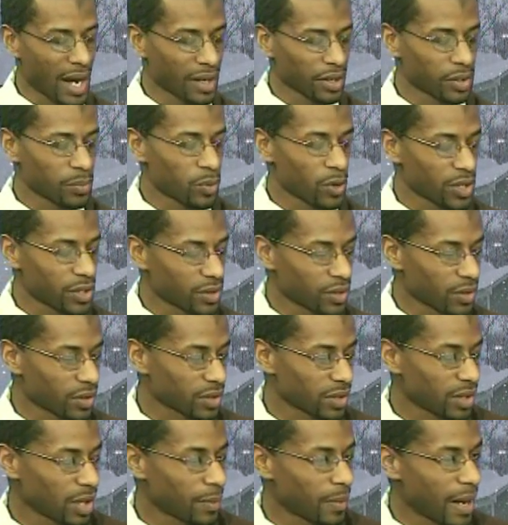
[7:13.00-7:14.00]
while at the Boys and
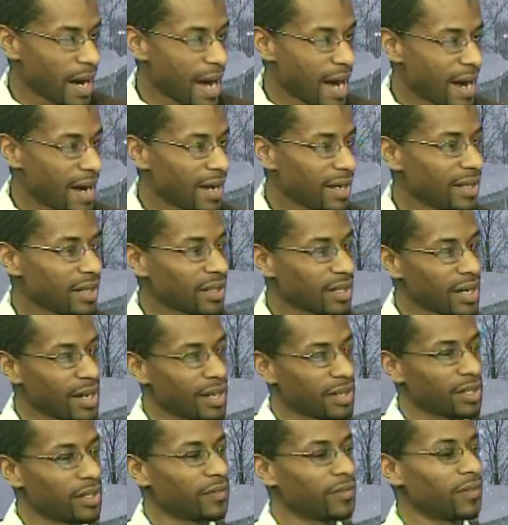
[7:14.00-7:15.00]
Girls Club, I
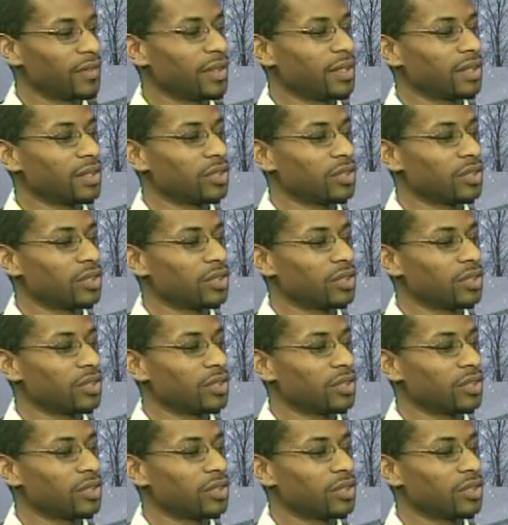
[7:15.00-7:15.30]
kind of